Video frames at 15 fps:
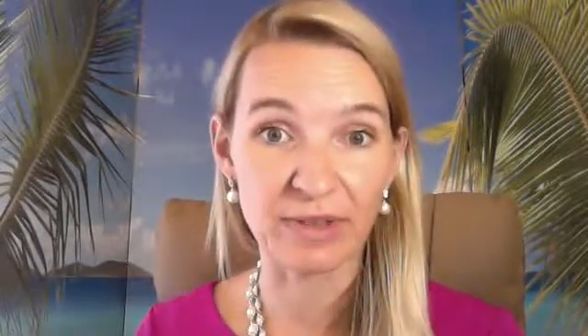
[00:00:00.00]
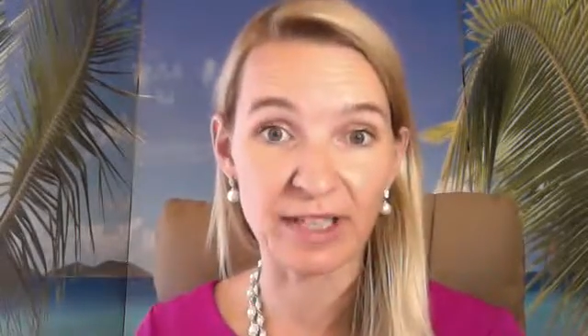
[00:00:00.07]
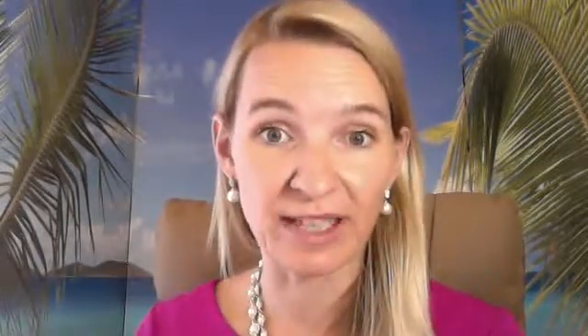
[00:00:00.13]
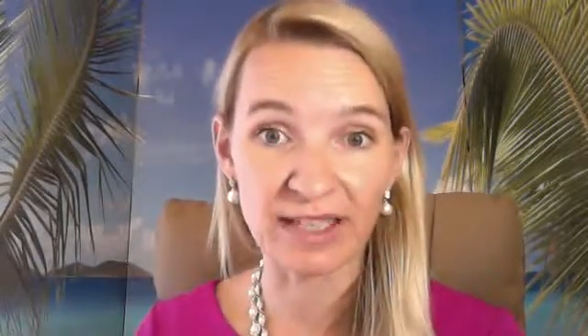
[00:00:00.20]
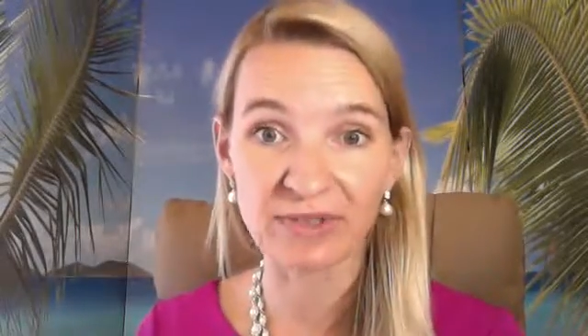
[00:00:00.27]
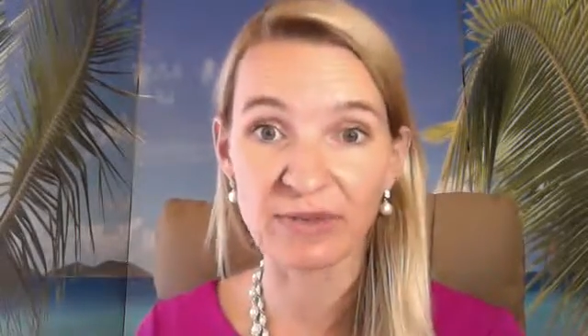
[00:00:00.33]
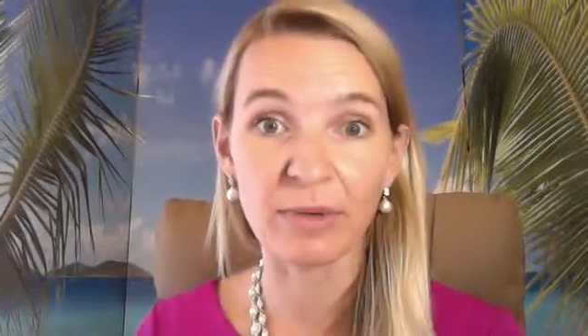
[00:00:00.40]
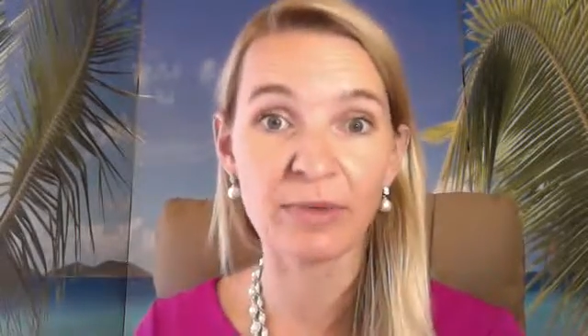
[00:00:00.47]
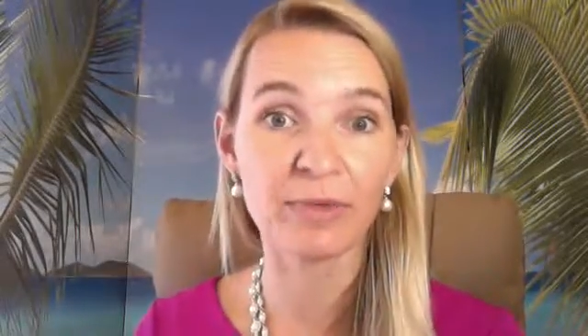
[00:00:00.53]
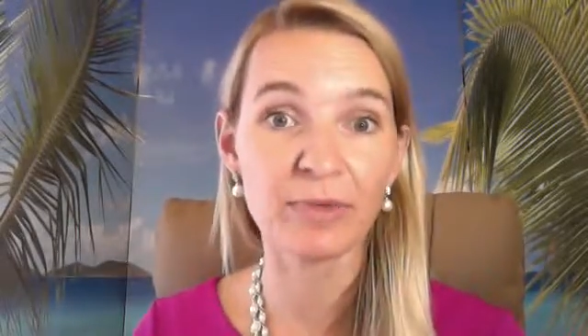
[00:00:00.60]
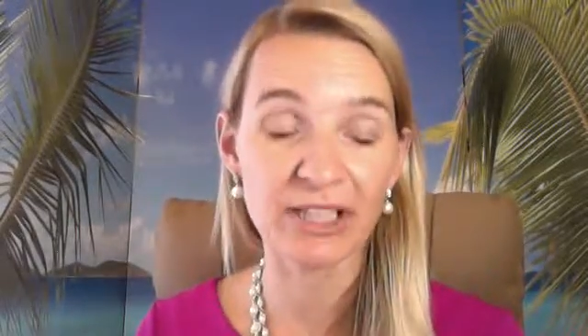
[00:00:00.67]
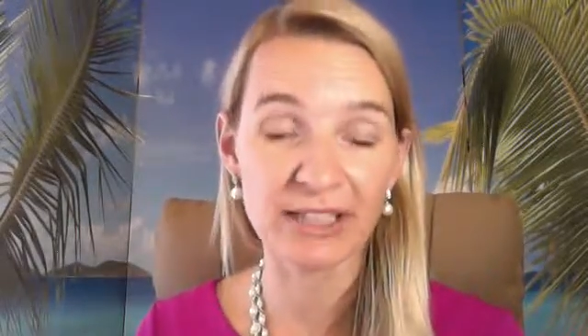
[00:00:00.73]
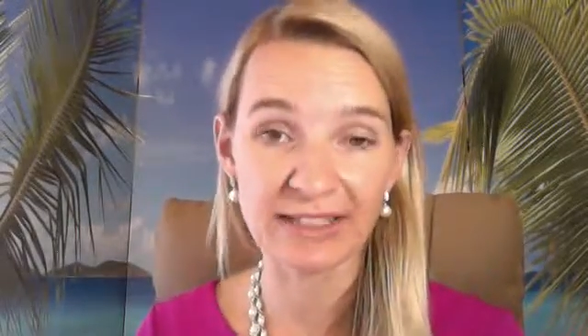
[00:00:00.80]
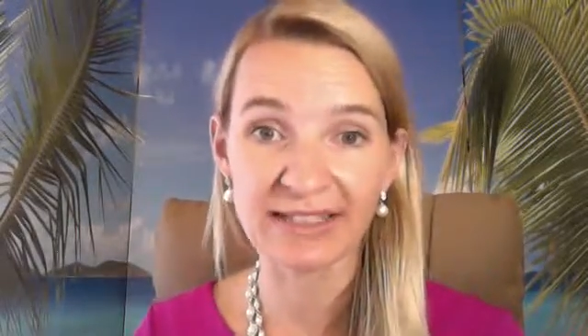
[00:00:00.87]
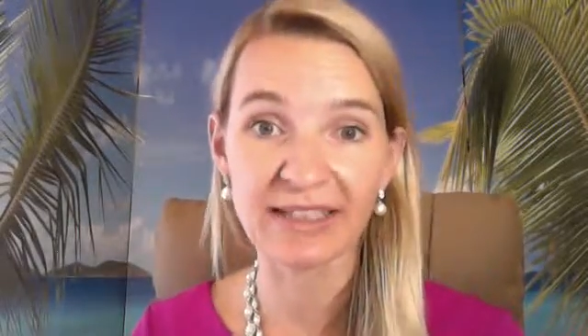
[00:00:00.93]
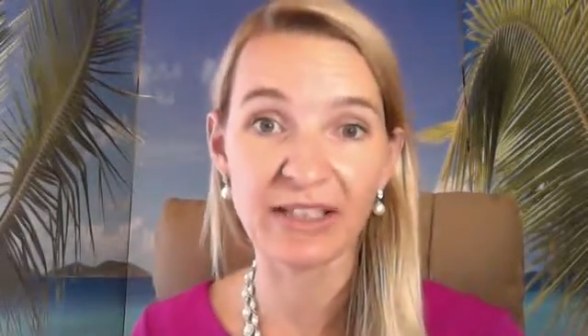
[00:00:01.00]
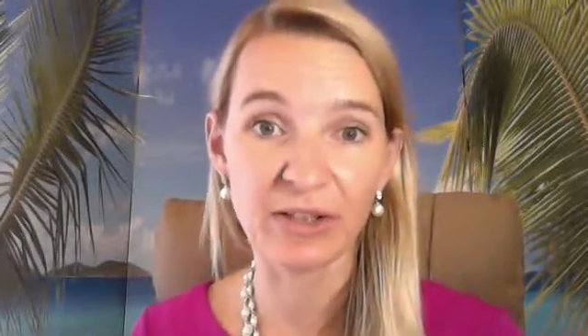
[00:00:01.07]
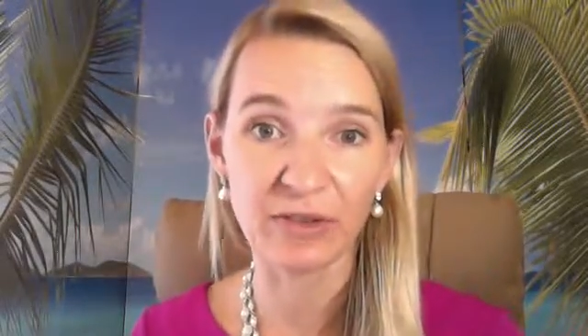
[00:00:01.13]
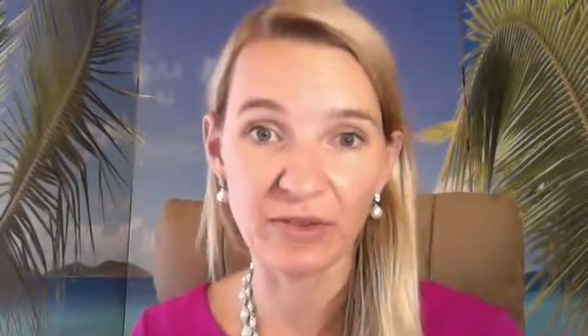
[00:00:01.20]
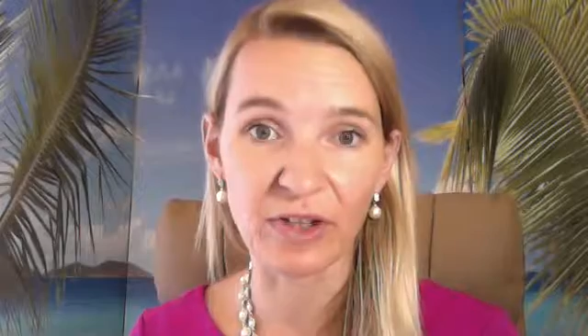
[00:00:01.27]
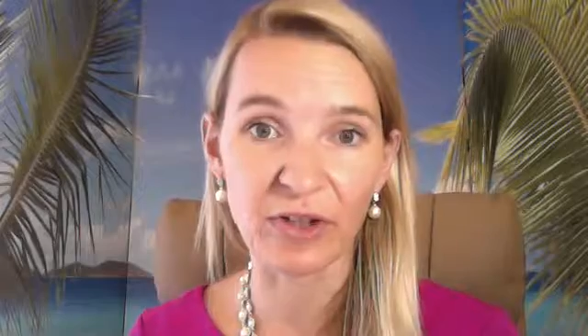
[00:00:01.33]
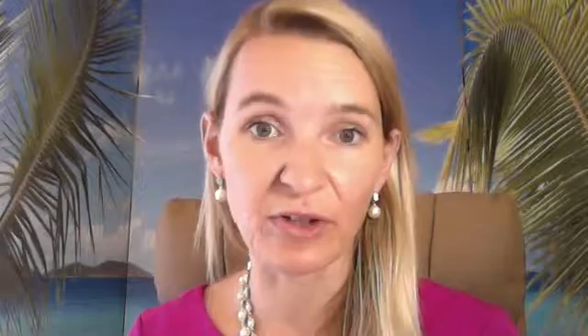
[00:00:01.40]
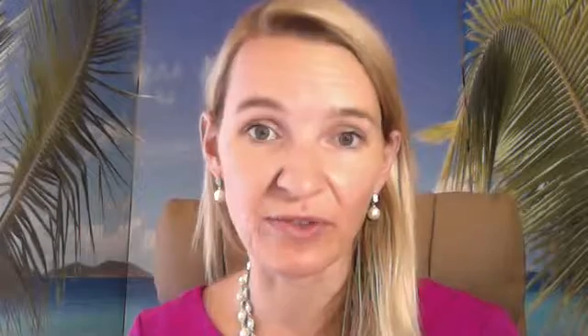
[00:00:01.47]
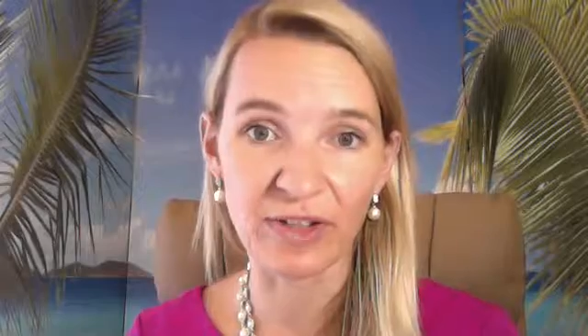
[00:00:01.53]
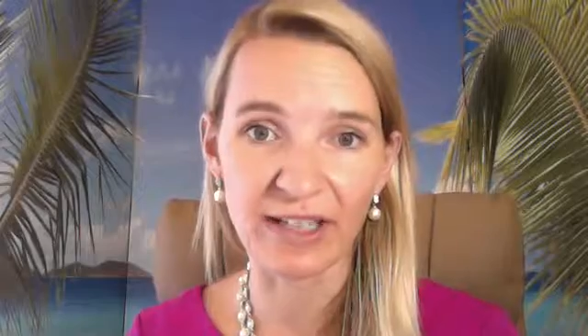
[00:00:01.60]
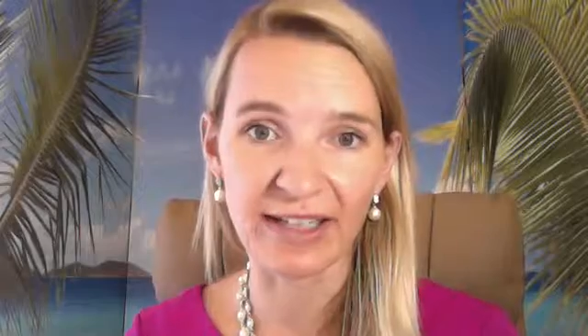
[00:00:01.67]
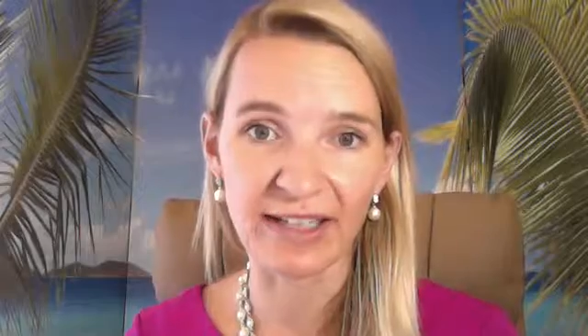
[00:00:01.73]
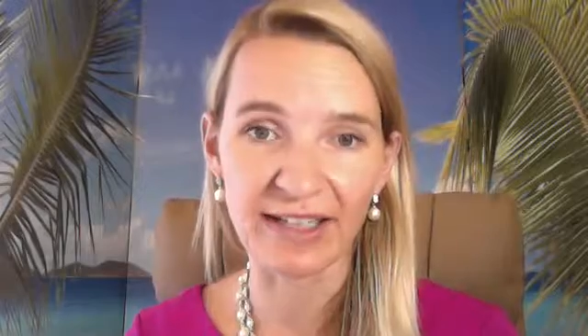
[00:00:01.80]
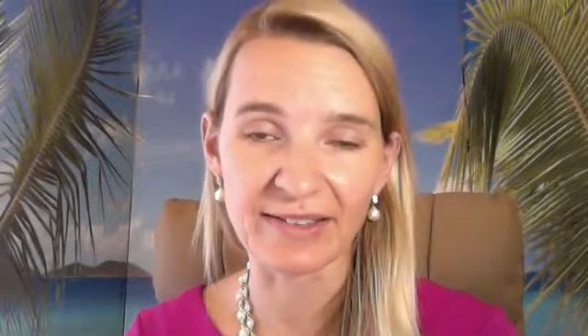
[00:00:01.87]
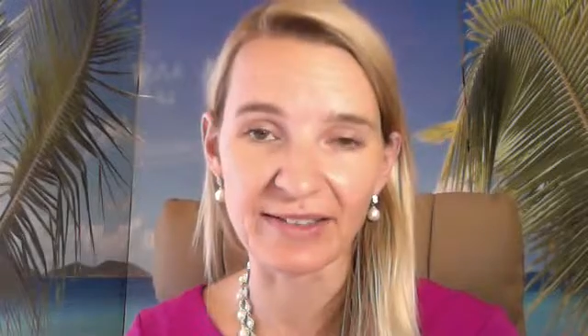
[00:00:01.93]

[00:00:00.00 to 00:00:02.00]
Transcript: And that's what we really see over and over again.